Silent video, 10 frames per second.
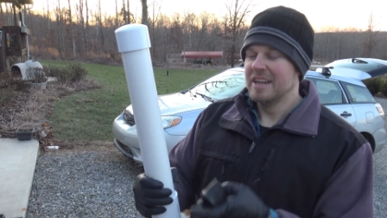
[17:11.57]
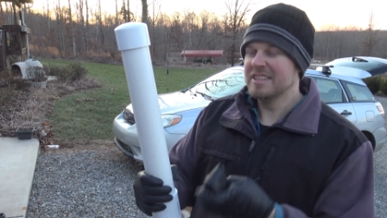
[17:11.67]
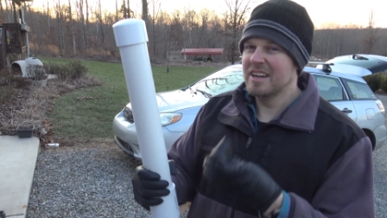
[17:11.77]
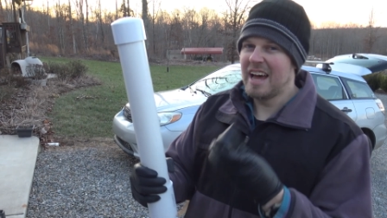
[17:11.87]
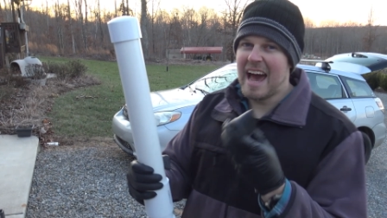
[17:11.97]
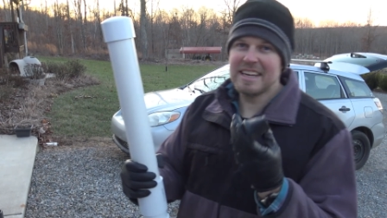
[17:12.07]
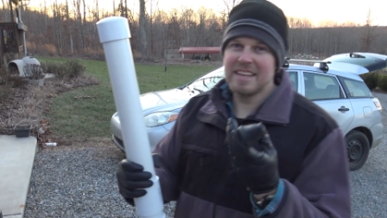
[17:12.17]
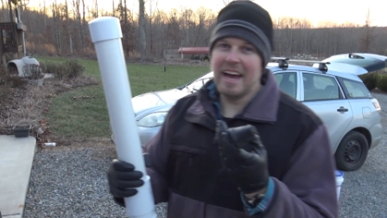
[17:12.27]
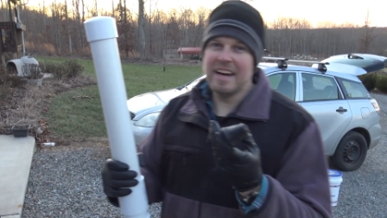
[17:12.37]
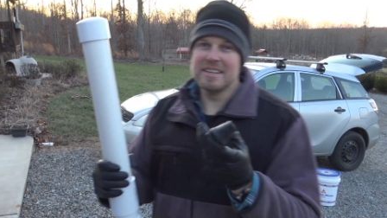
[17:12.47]
It's gonna
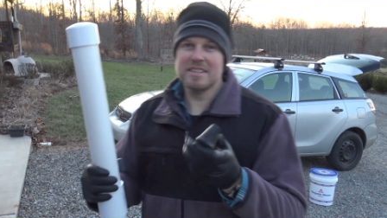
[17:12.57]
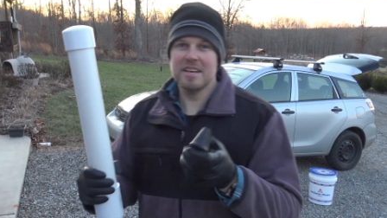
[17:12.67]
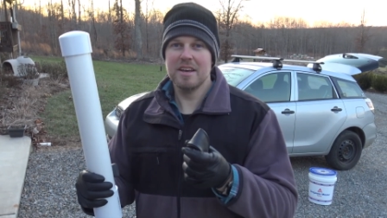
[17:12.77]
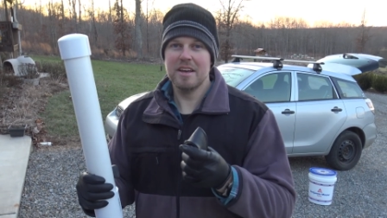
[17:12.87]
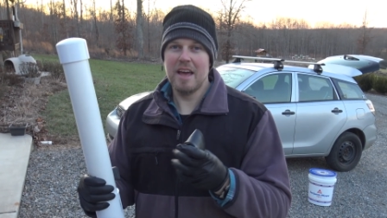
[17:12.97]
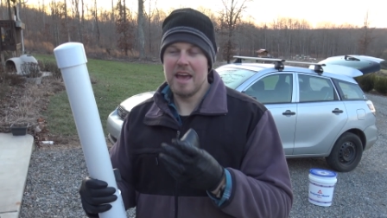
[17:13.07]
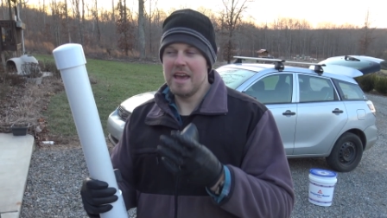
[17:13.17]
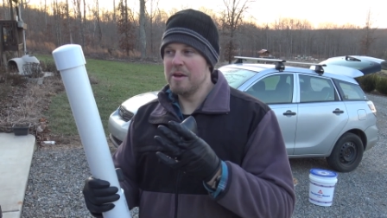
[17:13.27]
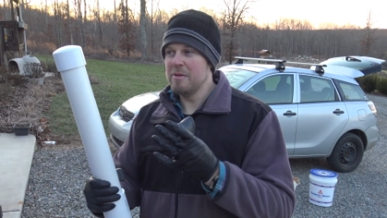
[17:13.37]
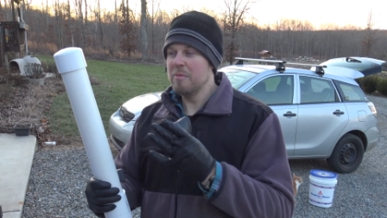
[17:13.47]
act as
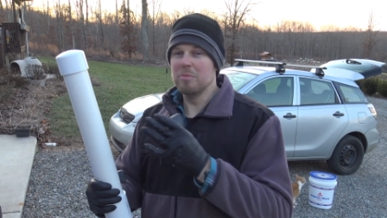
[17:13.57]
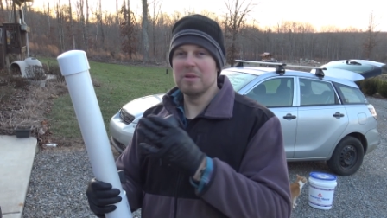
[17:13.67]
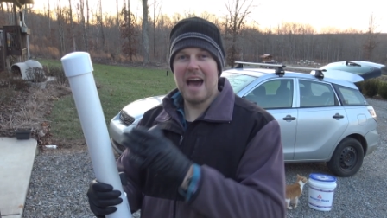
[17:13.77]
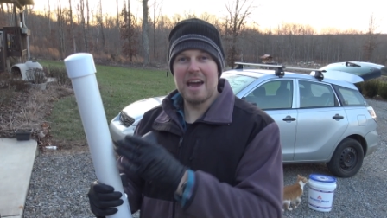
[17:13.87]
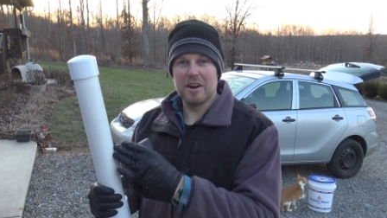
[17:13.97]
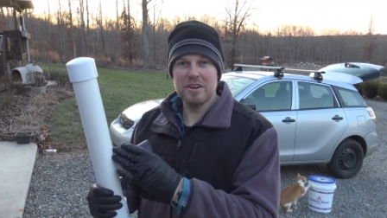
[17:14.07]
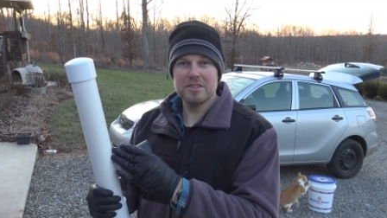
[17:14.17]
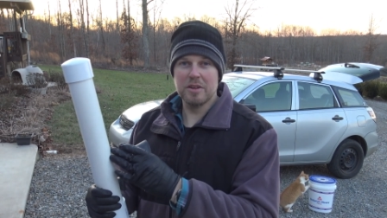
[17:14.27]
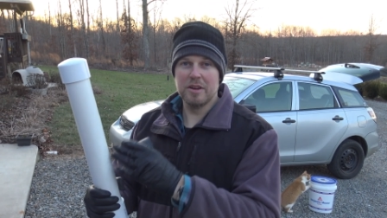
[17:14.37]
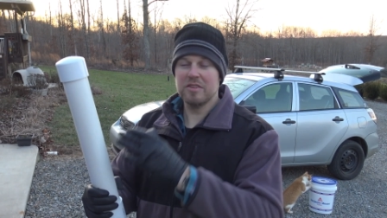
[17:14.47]
a bladder
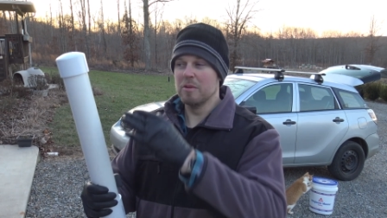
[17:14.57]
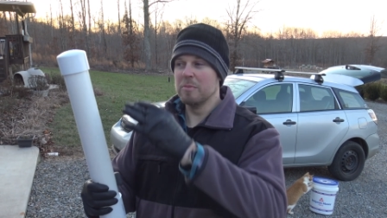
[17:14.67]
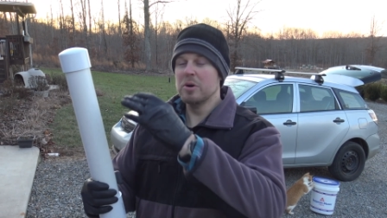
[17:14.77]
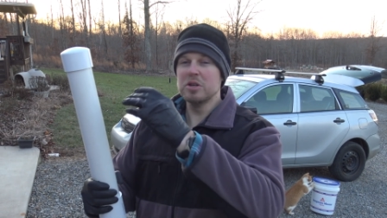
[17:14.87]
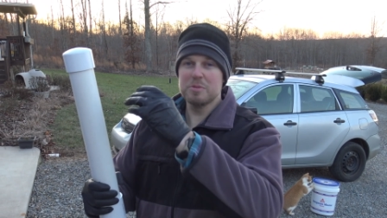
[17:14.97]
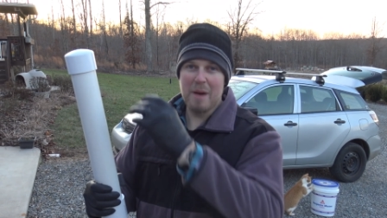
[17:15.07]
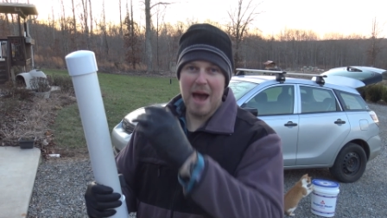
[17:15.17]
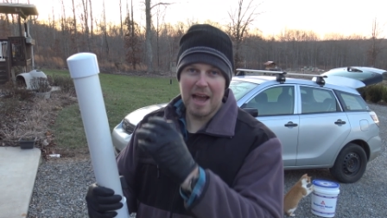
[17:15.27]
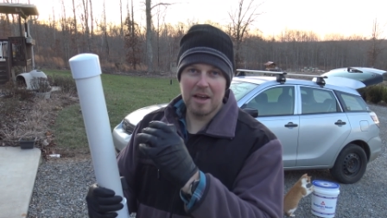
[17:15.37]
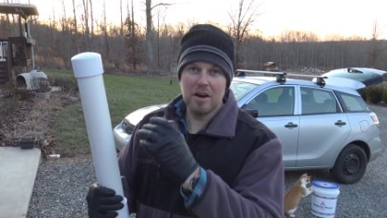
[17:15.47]
so that it's gonna push
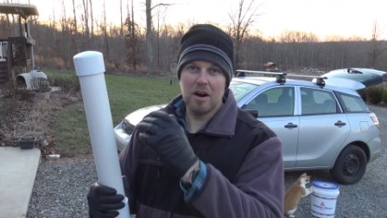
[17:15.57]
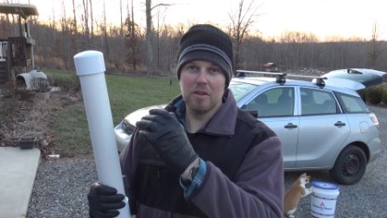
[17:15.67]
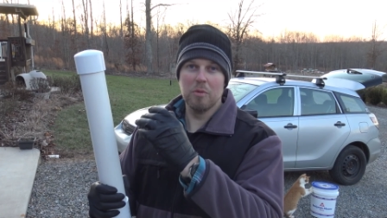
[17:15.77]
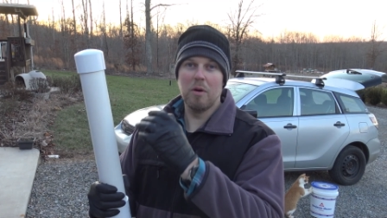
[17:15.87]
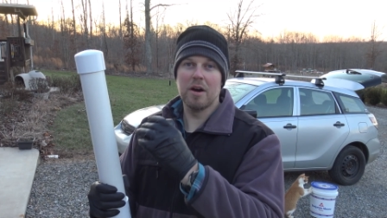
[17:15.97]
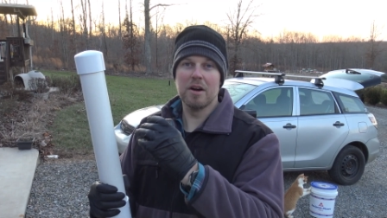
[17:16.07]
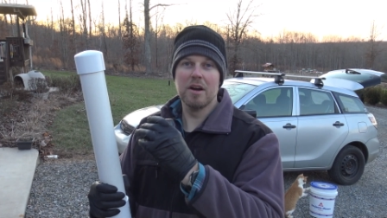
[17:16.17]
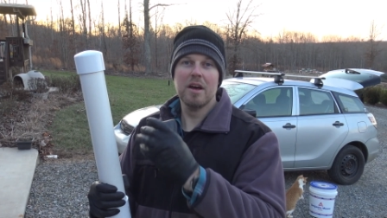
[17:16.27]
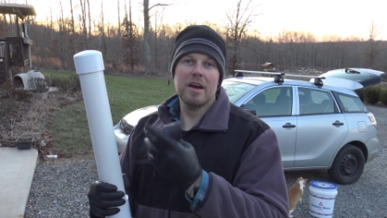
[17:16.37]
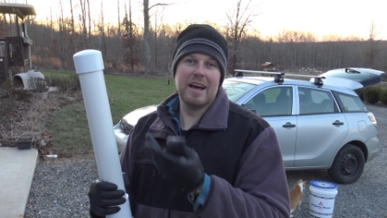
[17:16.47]
back on the
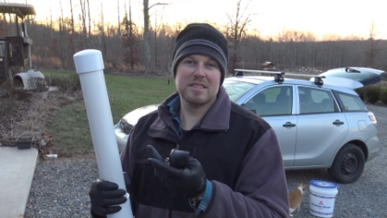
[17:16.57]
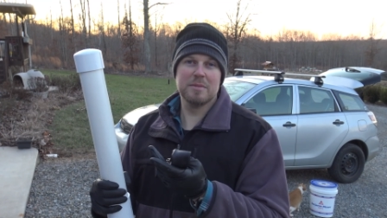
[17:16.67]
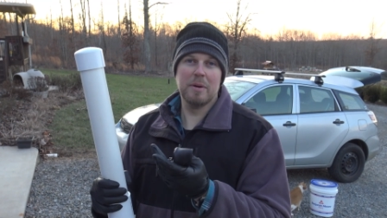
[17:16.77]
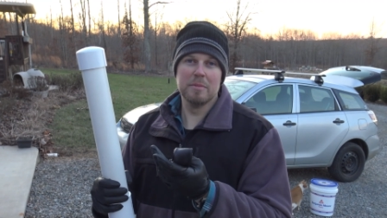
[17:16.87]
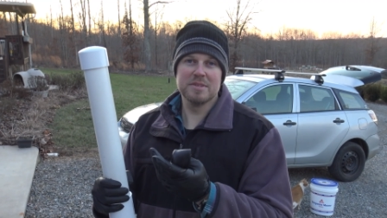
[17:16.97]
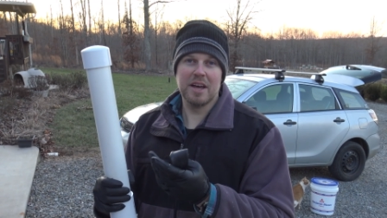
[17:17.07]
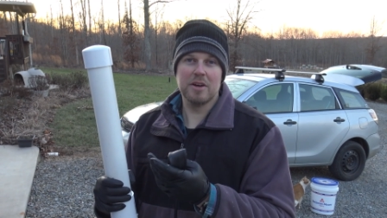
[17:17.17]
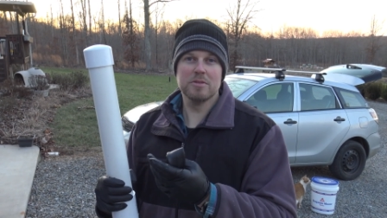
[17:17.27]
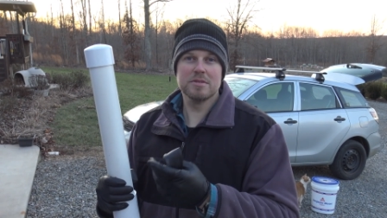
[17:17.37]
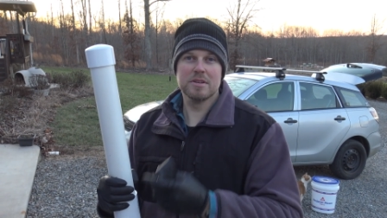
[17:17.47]
water as the pump
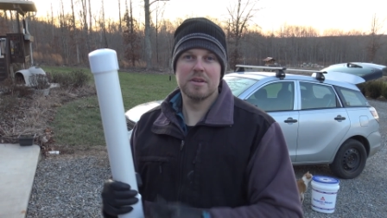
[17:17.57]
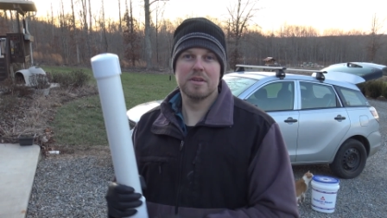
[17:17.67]
cycles.